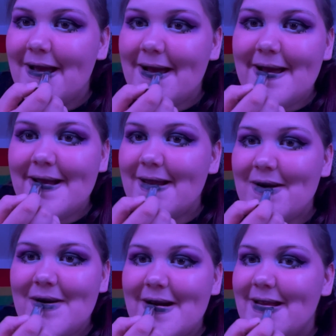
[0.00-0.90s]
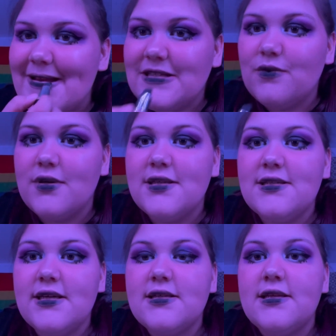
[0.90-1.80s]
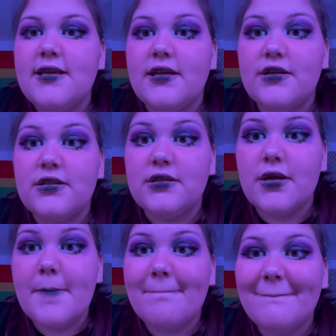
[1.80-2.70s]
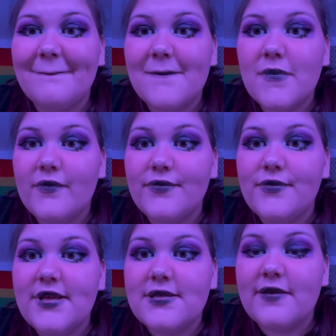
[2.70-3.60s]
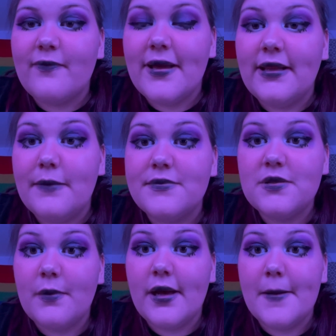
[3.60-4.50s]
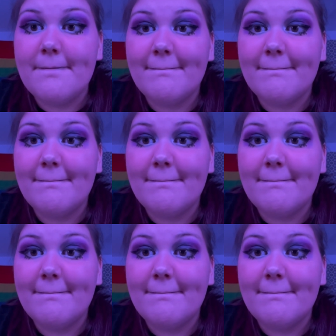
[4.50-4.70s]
I don't know why it doesn't want to stick to the innerness of my lips, but